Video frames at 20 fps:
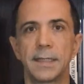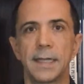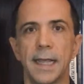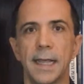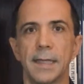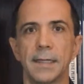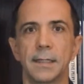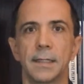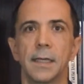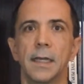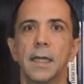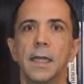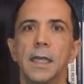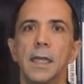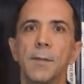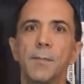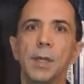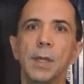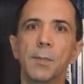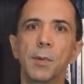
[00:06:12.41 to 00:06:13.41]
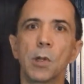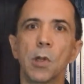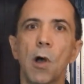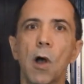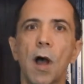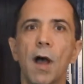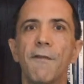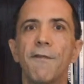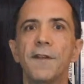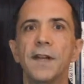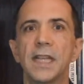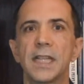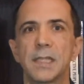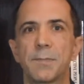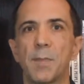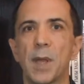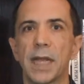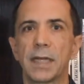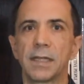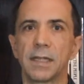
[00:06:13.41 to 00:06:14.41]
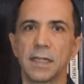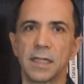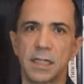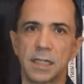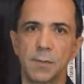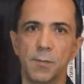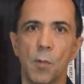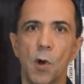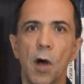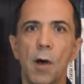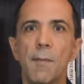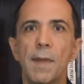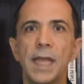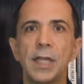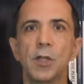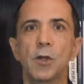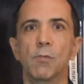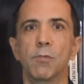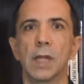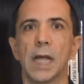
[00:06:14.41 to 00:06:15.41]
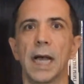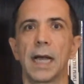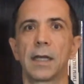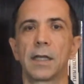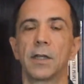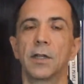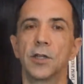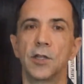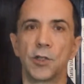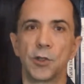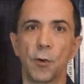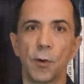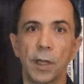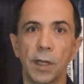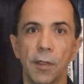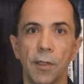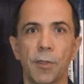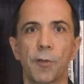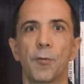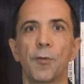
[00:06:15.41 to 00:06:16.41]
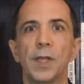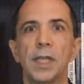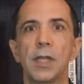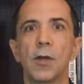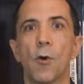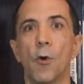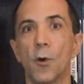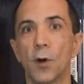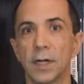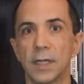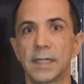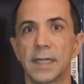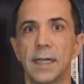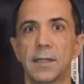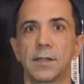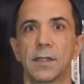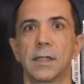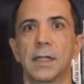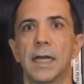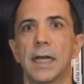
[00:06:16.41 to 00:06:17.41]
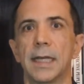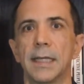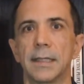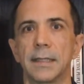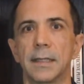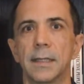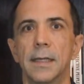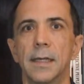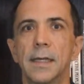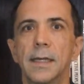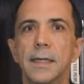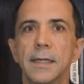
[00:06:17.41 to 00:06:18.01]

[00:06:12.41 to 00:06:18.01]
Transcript: days, people often expect a small menu block showing 3 horizontal lines.